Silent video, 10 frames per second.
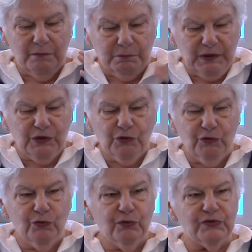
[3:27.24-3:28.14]

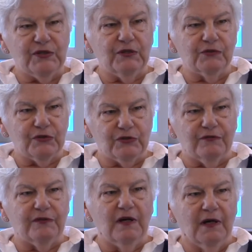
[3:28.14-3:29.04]
blue silk
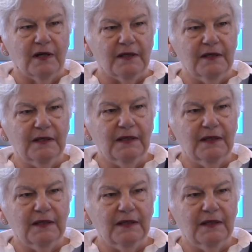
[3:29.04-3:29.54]
chiffon